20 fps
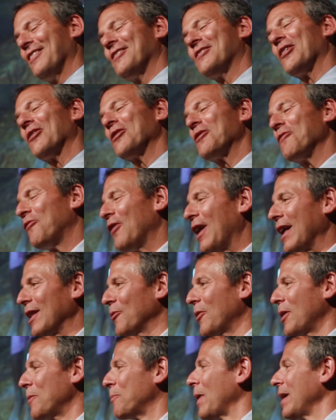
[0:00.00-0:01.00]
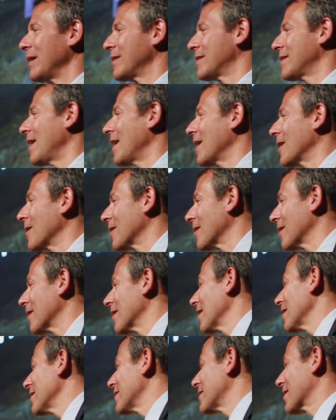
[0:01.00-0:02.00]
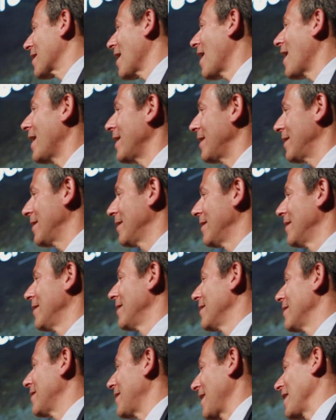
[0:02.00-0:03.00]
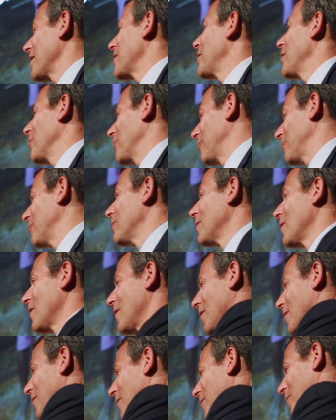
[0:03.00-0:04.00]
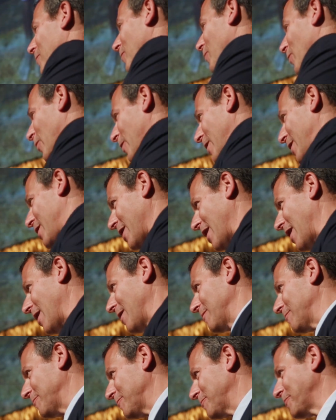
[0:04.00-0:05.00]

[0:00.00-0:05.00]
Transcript: So you follow it by saying, Scott, thank you. Appreciate it.